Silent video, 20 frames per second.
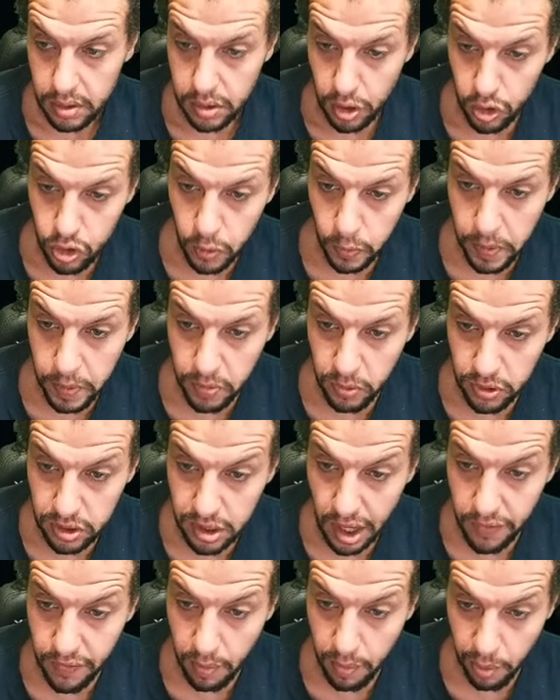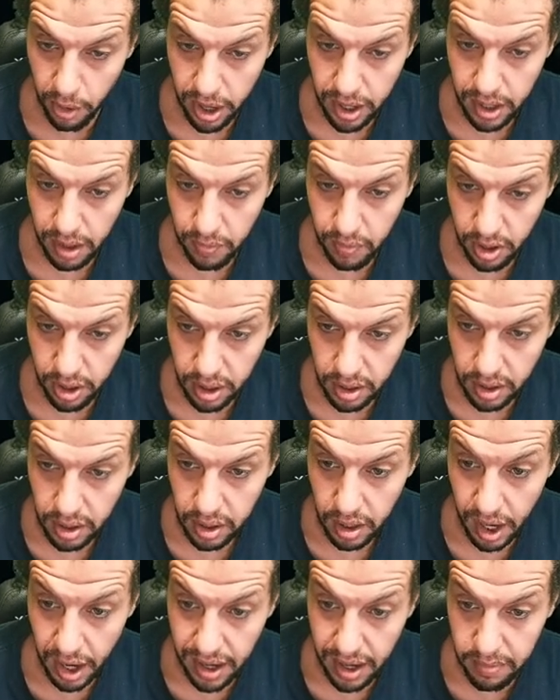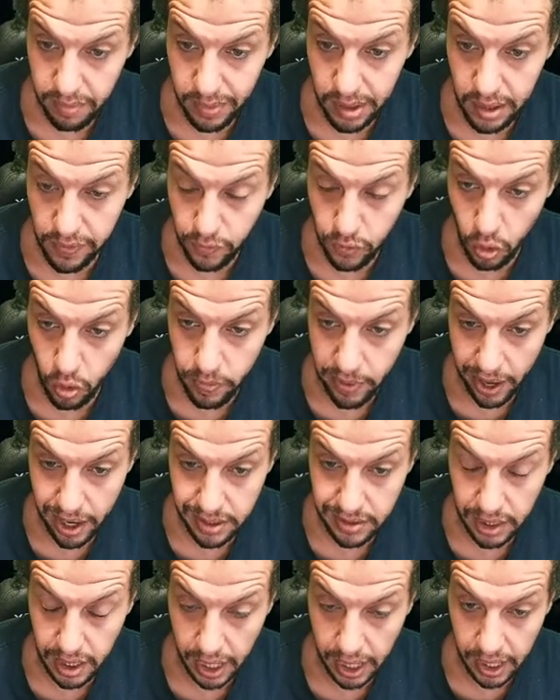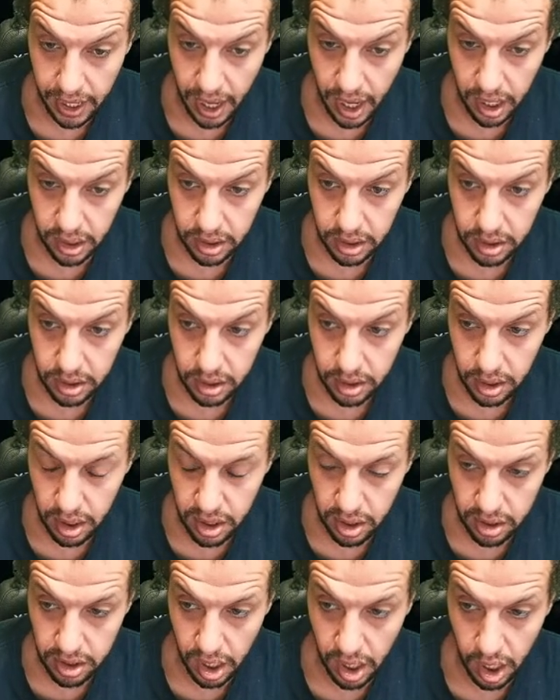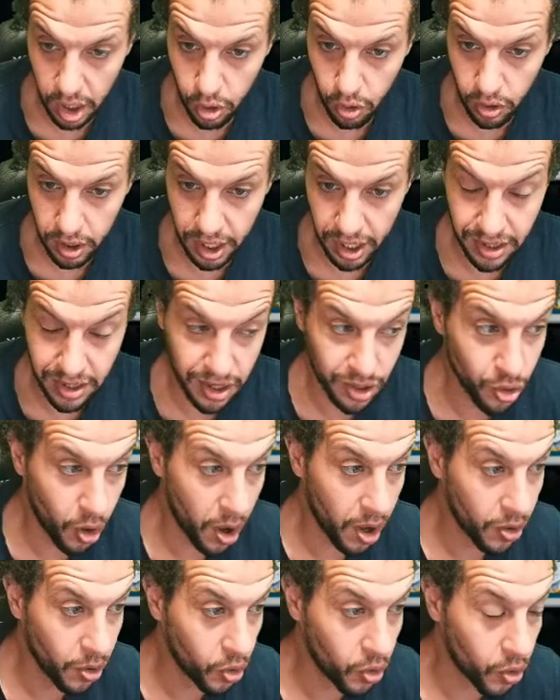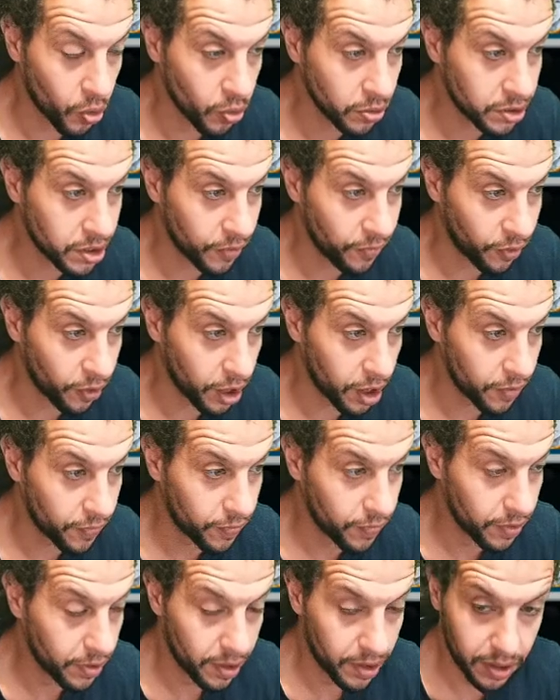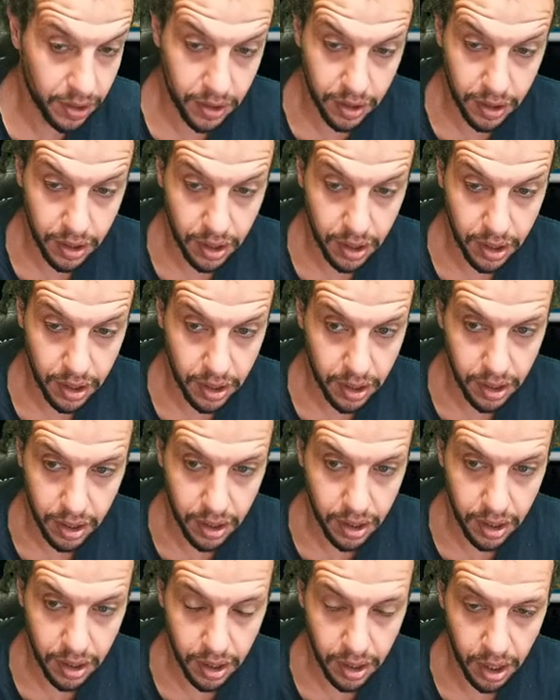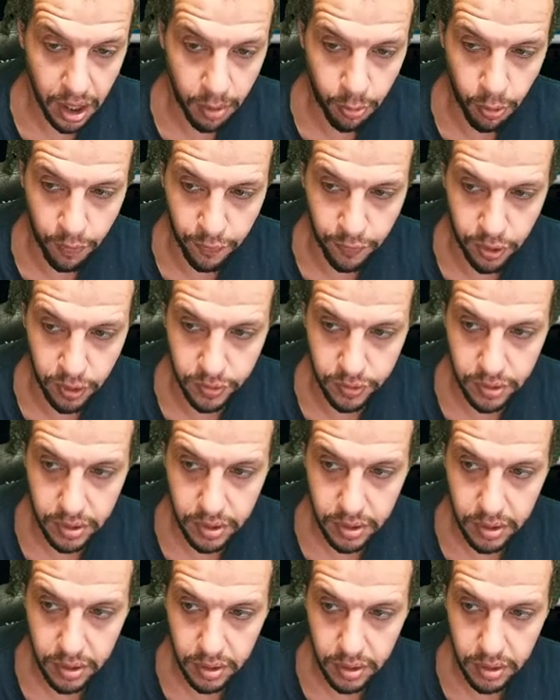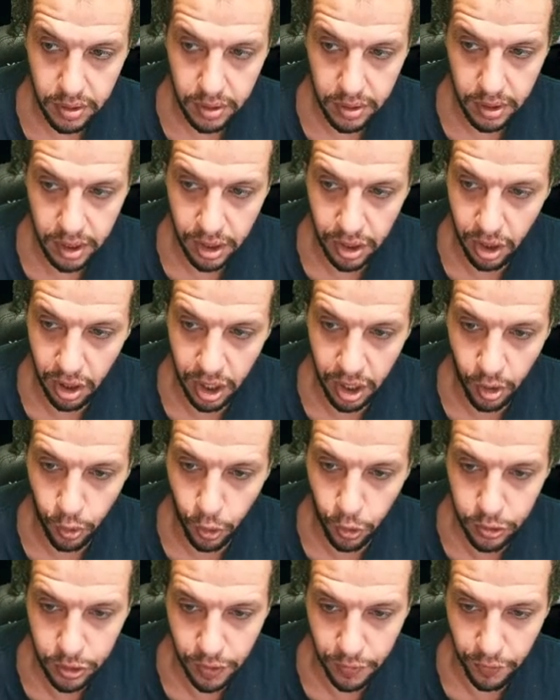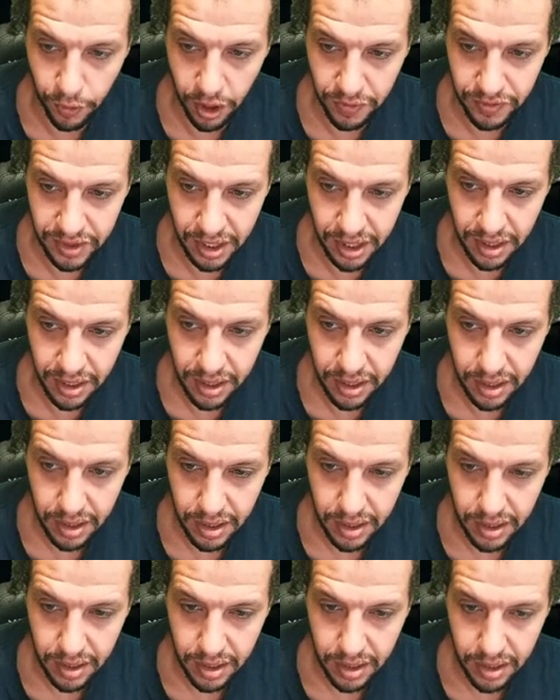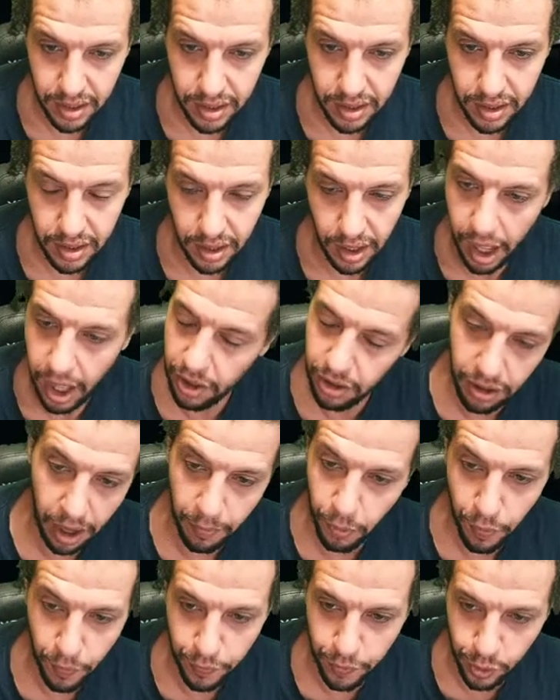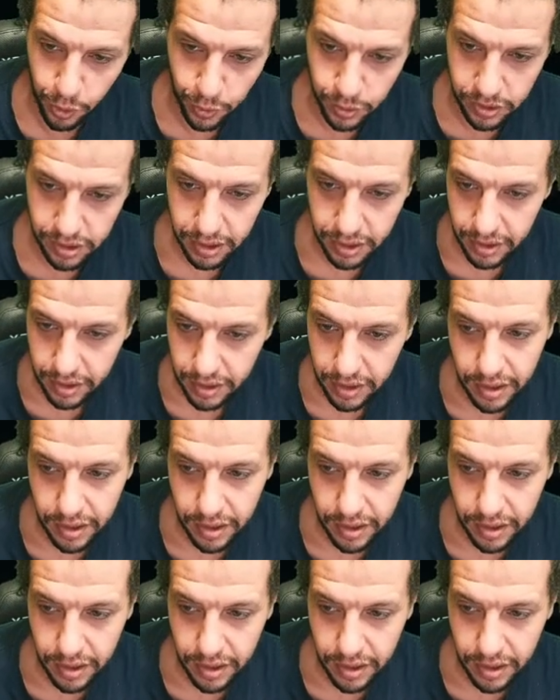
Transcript: So lots of people want to have a break. Randy. I can't believe call me Hassan, I can't. He doesn't unlock... He did not unlock ult 5 I'm confused. He didn't unlock ult 5 kick. I don't... I'm confused.